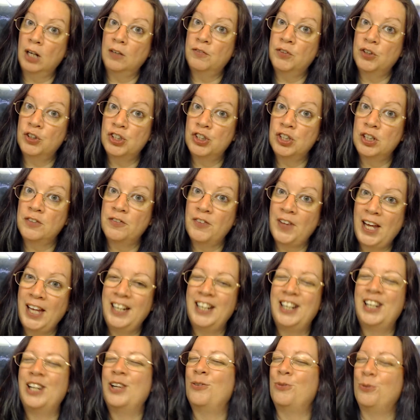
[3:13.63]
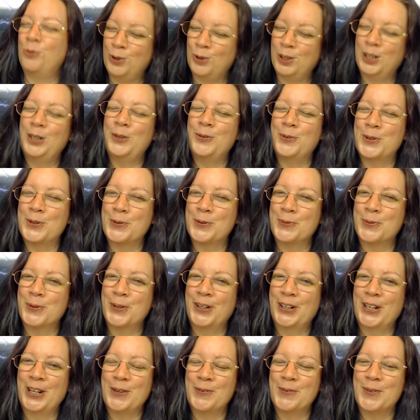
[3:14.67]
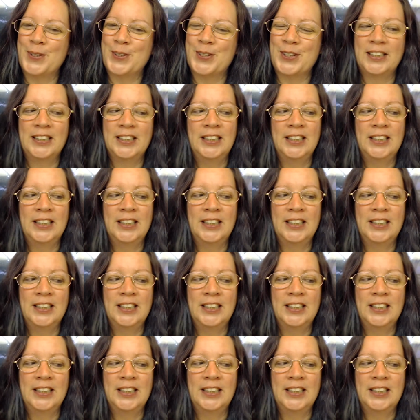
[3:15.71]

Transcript: version of that and it really wasn't working, was it?